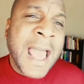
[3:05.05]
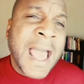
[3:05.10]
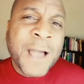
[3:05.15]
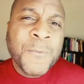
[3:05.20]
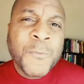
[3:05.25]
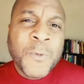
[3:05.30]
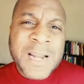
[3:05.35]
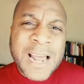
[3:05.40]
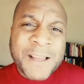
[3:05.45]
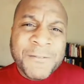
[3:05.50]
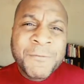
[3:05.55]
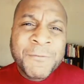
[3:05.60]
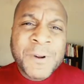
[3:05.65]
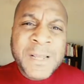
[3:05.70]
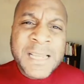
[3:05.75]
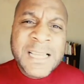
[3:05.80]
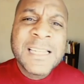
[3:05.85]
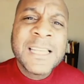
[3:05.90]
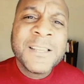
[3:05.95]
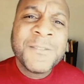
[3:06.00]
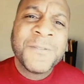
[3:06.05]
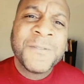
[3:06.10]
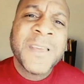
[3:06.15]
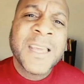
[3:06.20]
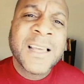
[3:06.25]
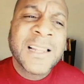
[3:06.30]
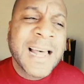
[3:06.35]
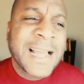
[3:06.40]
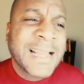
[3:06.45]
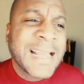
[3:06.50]
And what I really
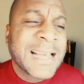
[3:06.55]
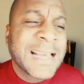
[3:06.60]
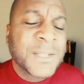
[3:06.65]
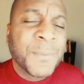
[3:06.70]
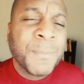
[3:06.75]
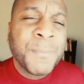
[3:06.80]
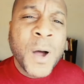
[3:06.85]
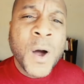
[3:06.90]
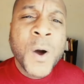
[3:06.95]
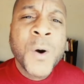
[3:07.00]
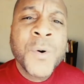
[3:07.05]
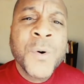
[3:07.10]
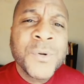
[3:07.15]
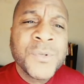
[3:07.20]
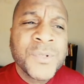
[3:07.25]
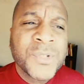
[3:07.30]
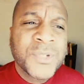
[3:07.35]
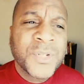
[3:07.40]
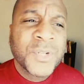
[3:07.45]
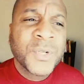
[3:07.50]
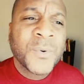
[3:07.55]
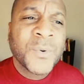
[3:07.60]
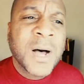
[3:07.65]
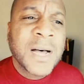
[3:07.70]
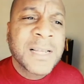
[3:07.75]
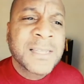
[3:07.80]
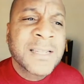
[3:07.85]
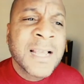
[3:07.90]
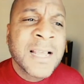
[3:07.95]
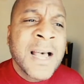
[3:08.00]
feel like, as opposed to
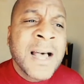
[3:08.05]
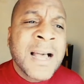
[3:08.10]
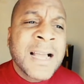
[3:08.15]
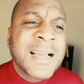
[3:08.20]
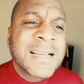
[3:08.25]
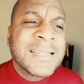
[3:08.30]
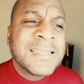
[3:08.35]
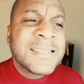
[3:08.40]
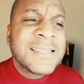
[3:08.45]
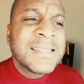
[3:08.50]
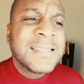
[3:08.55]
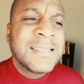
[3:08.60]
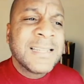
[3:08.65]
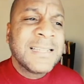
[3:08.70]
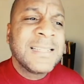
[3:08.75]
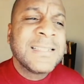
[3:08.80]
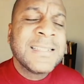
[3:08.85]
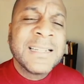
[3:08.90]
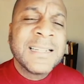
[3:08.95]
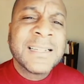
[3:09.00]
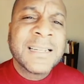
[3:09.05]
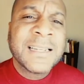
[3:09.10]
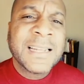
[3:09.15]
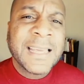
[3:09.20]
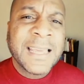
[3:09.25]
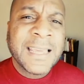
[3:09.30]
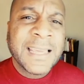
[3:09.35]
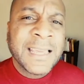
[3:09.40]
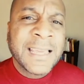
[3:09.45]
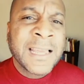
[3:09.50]
us
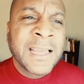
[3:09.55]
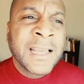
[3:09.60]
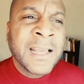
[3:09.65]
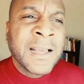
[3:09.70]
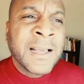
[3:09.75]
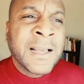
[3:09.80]
consistently